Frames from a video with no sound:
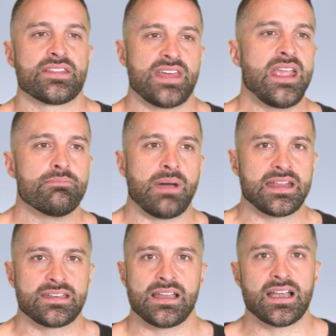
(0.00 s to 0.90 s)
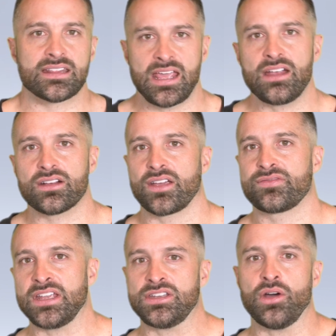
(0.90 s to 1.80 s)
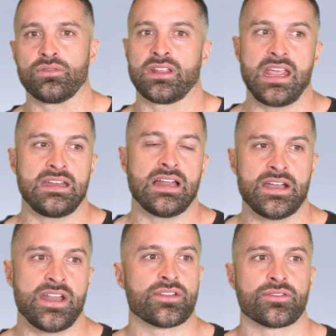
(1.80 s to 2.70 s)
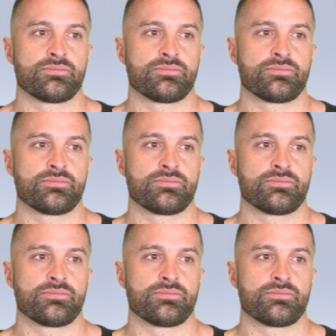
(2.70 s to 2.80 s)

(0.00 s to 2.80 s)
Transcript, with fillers: They might not care if they don't gain another,